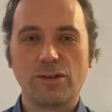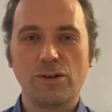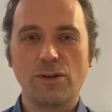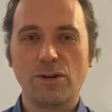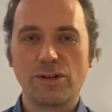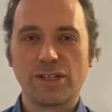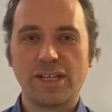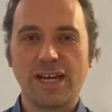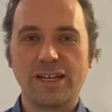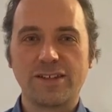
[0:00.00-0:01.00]

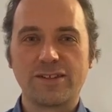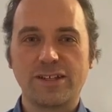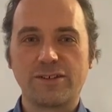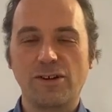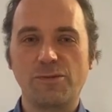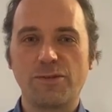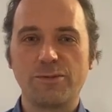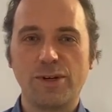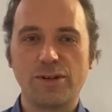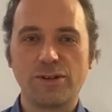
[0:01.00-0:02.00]
co-organize and
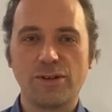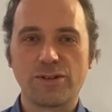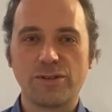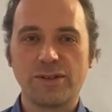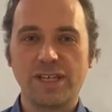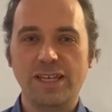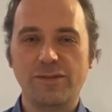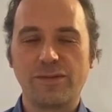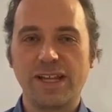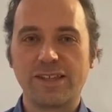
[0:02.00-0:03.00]
co-promote also
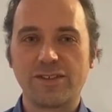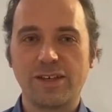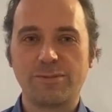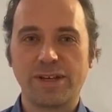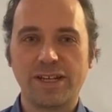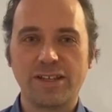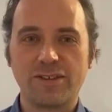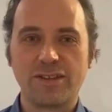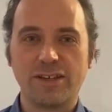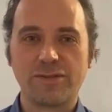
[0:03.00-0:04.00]
key flagship
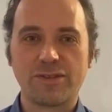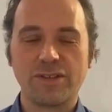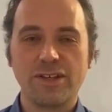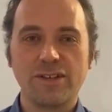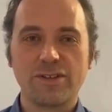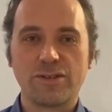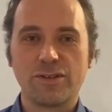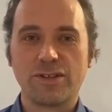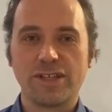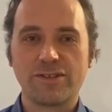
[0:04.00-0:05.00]
initiatives
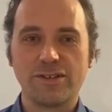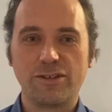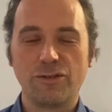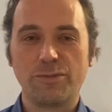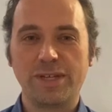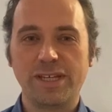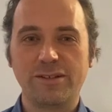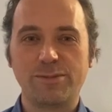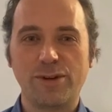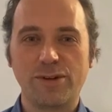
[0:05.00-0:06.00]
such as the
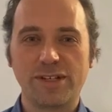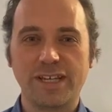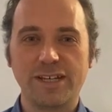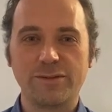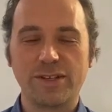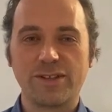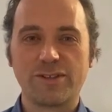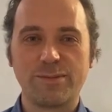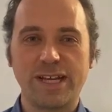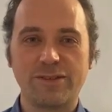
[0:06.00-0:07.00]
European Polar Year, which
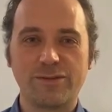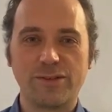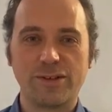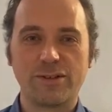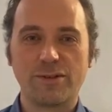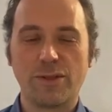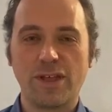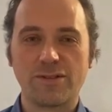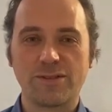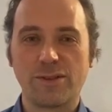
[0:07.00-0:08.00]
is planned for
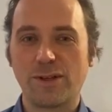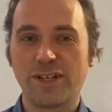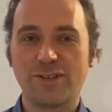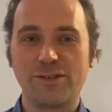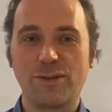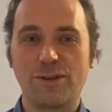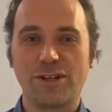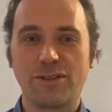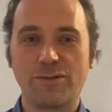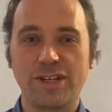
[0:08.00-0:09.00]

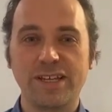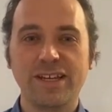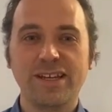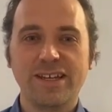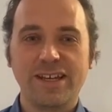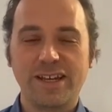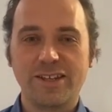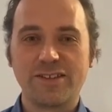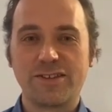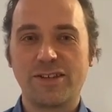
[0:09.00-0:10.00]
2032-33.
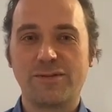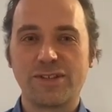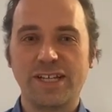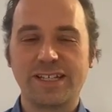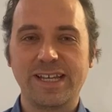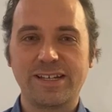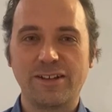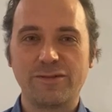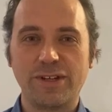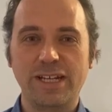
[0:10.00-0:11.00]
Initiatives like
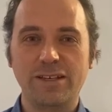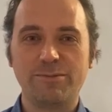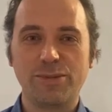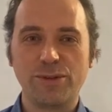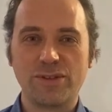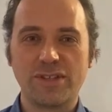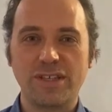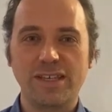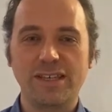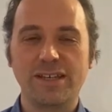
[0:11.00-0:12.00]
that that really push
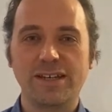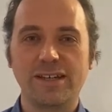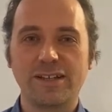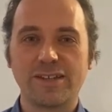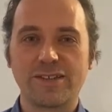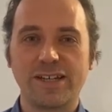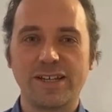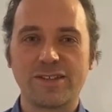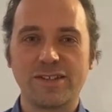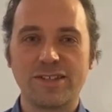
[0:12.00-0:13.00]
the
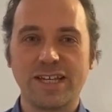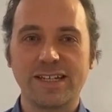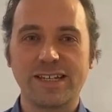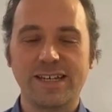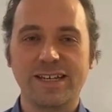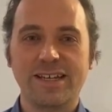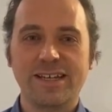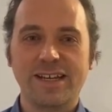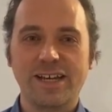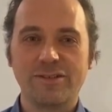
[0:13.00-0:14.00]
science agenda
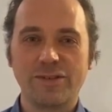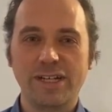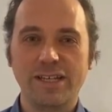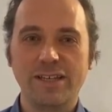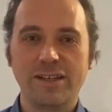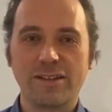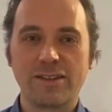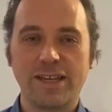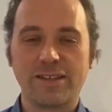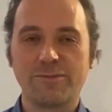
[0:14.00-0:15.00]
and really
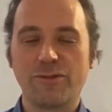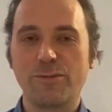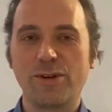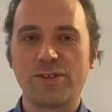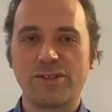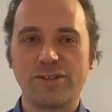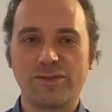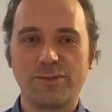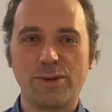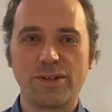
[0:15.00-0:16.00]
take the promotion
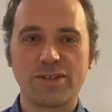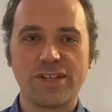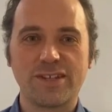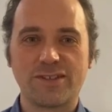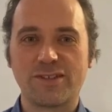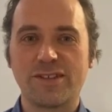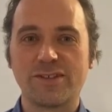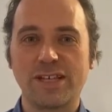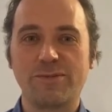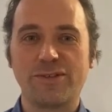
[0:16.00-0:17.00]
of polar sciences a
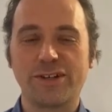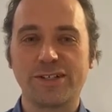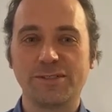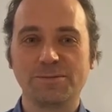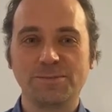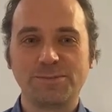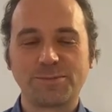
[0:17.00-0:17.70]
step further.